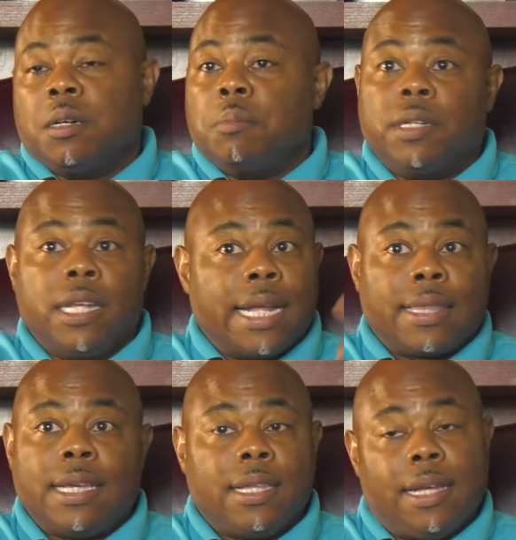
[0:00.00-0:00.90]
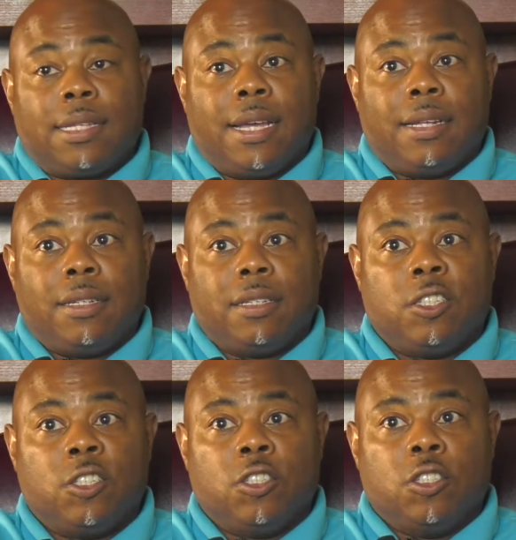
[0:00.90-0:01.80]
But they're not thinking like that.
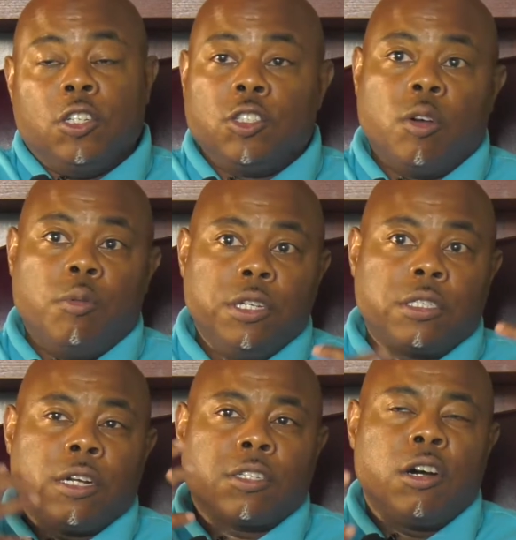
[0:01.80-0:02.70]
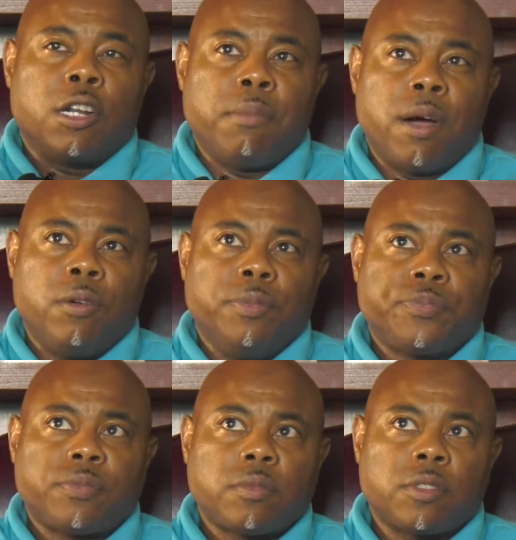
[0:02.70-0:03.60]
And so when we start talking about
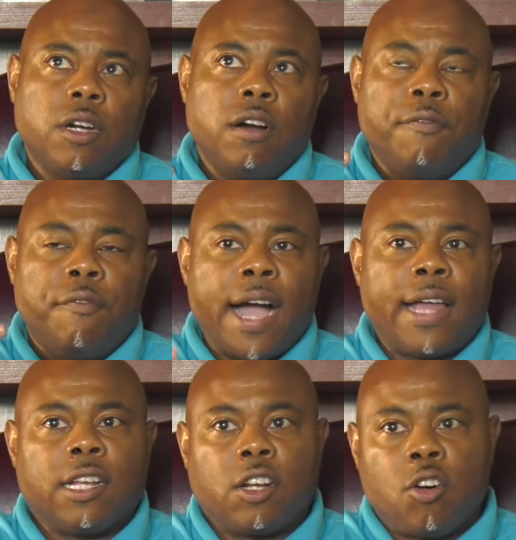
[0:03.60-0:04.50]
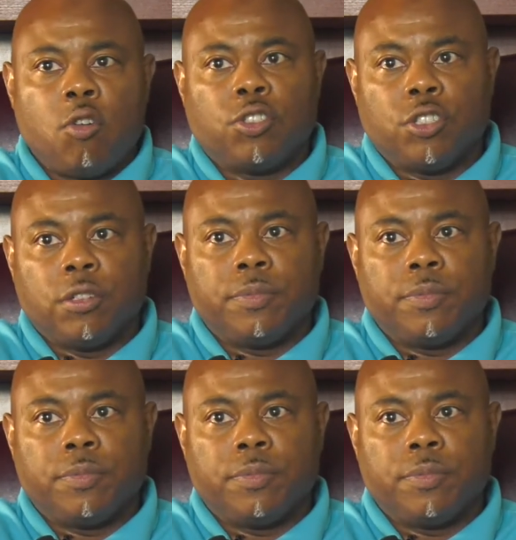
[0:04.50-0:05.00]
a violent culture,